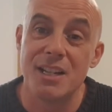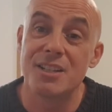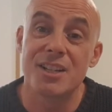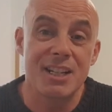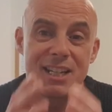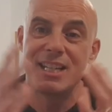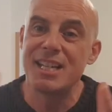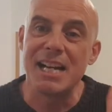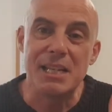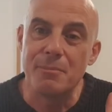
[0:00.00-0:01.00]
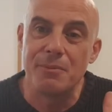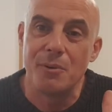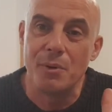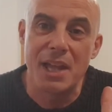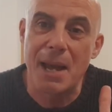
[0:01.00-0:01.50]
to gape
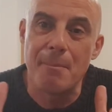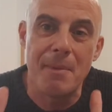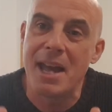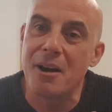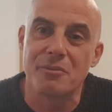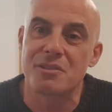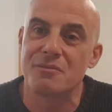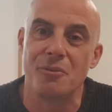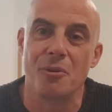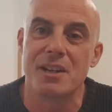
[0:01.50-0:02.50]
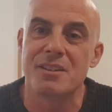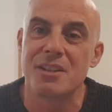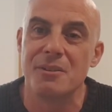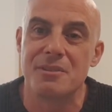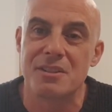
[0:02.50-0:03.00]
with our mouths for it,
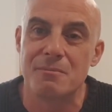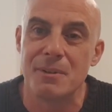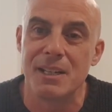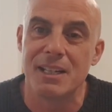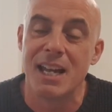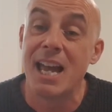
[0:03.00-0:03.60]
so to speak,